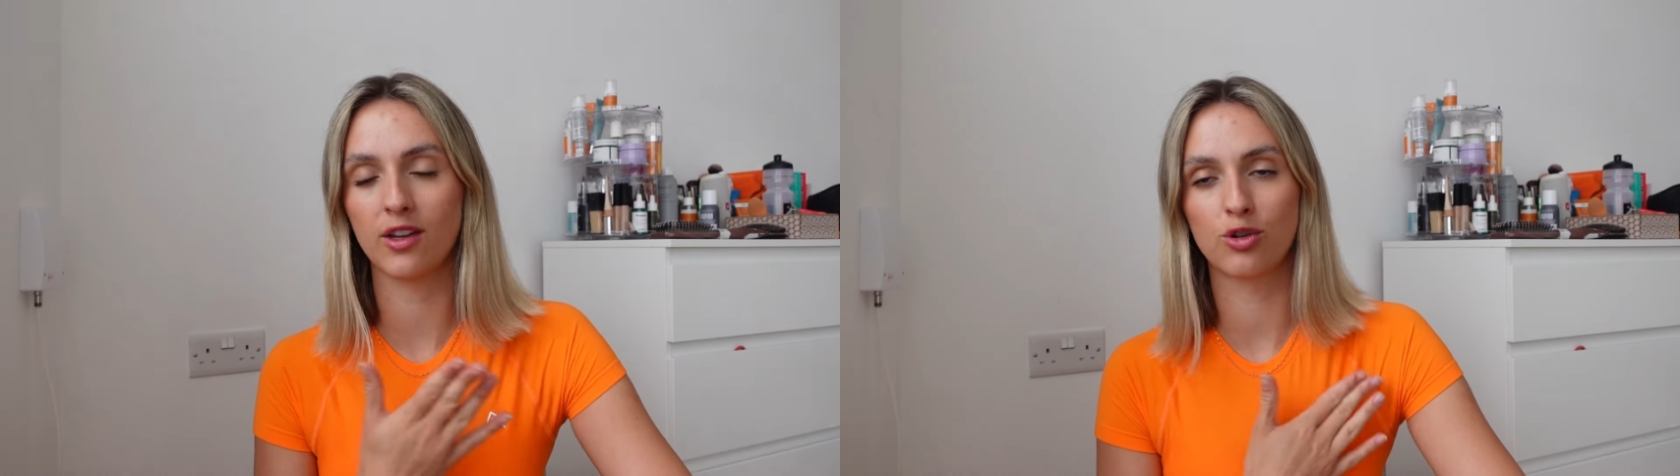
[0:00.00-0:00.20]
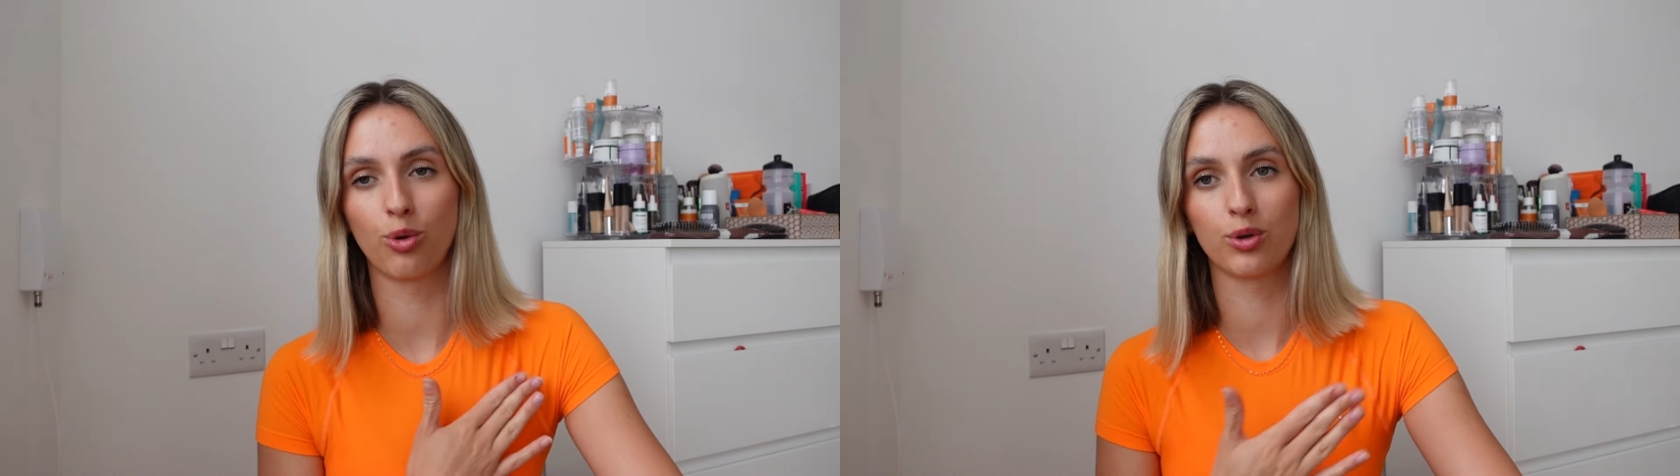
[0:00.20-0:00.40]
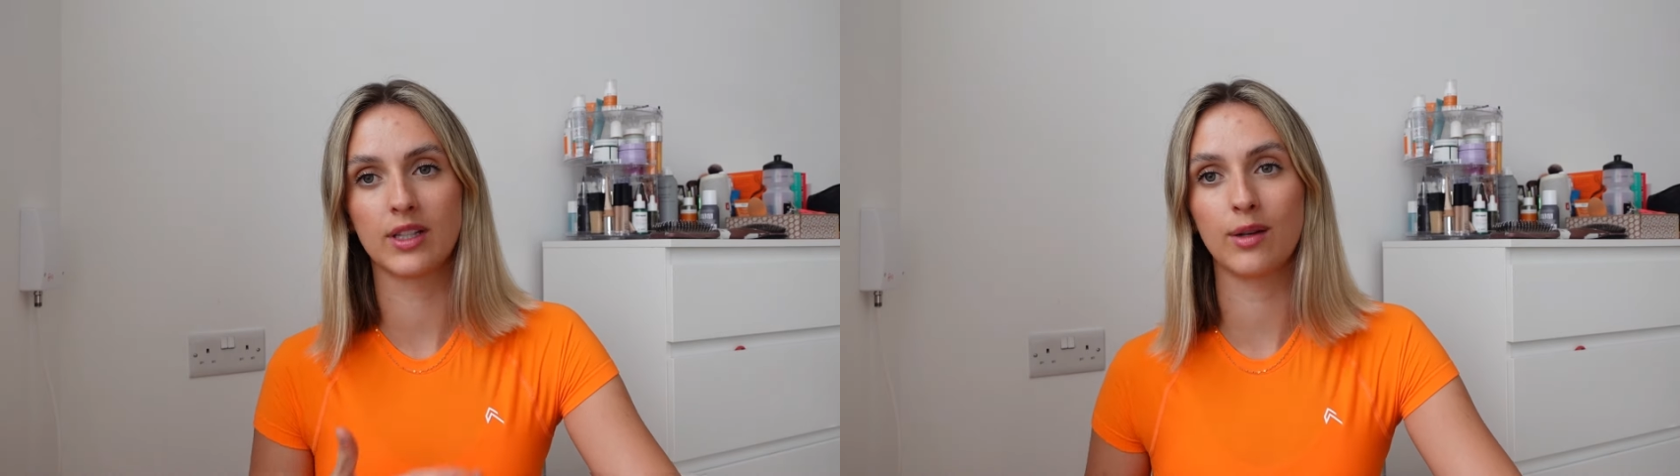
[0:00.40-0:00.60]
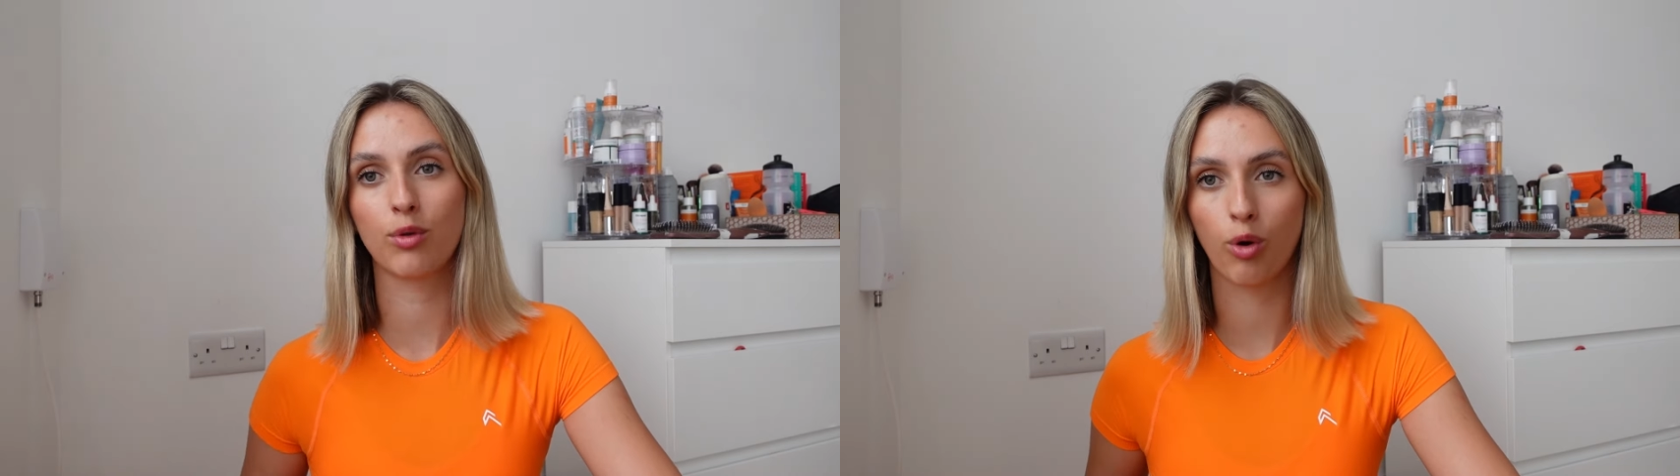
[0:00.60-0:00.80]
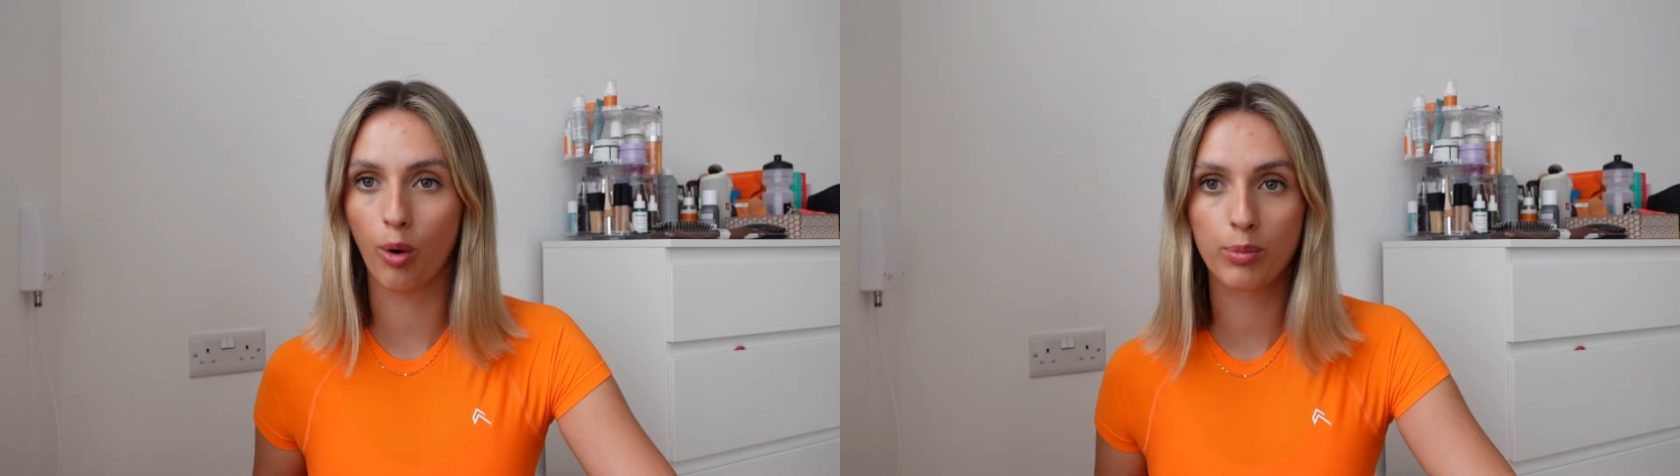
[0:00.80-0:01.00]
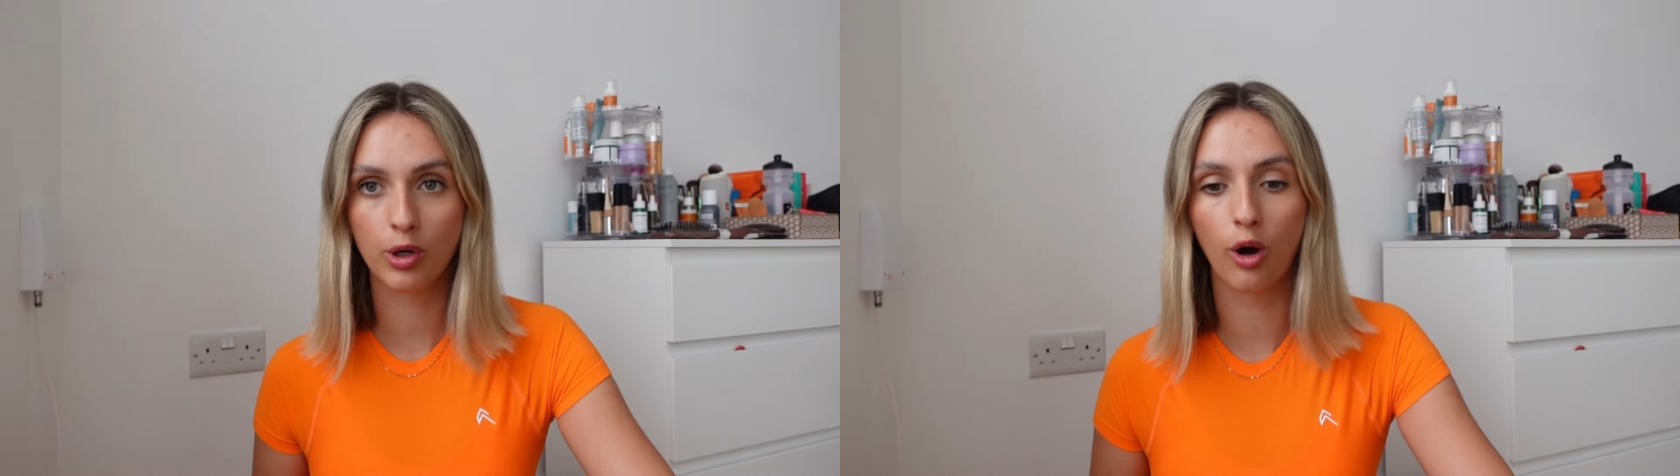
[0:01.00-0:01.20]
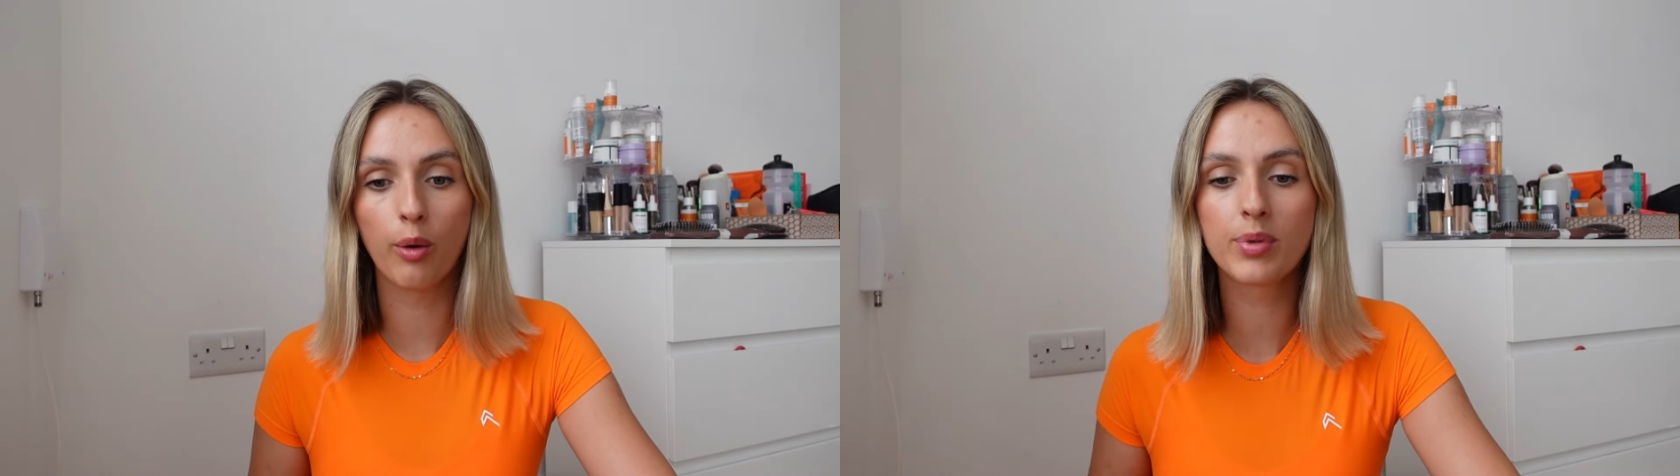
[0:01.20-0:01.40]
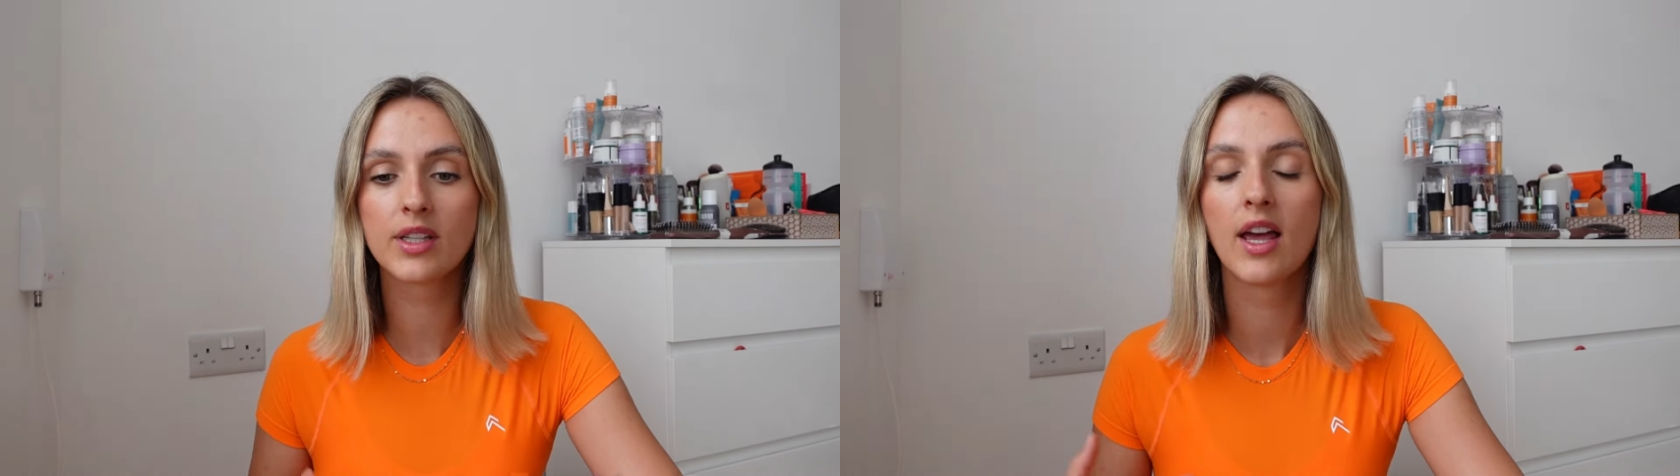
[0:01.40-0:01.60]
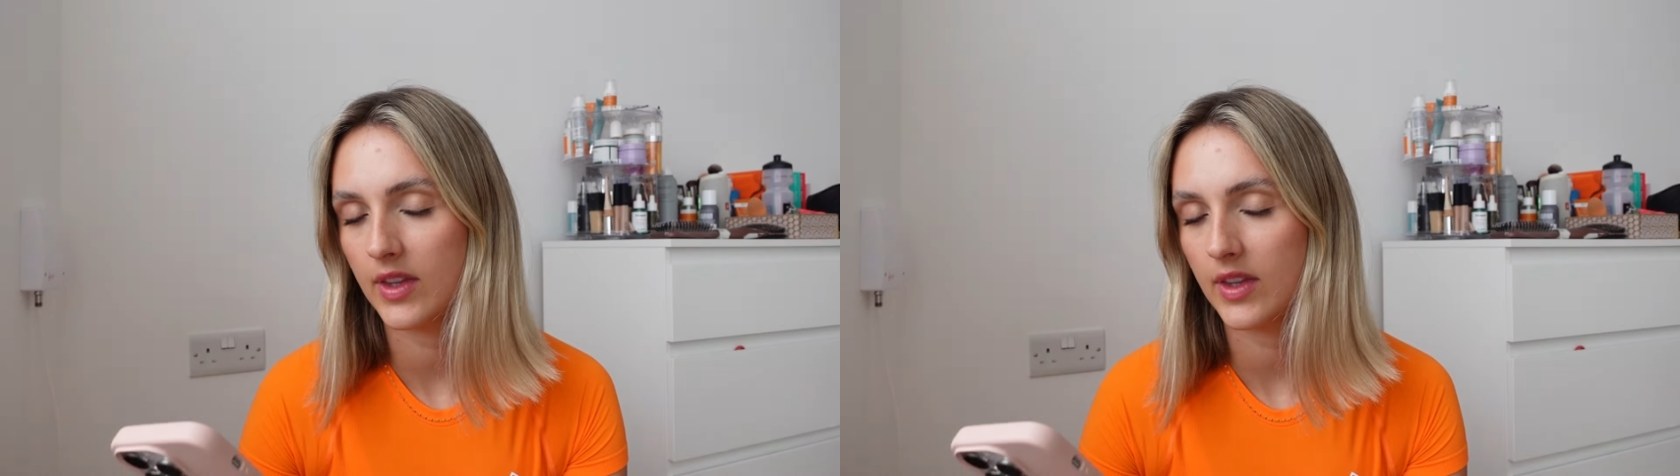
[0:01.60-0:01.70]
short sleeve crop tops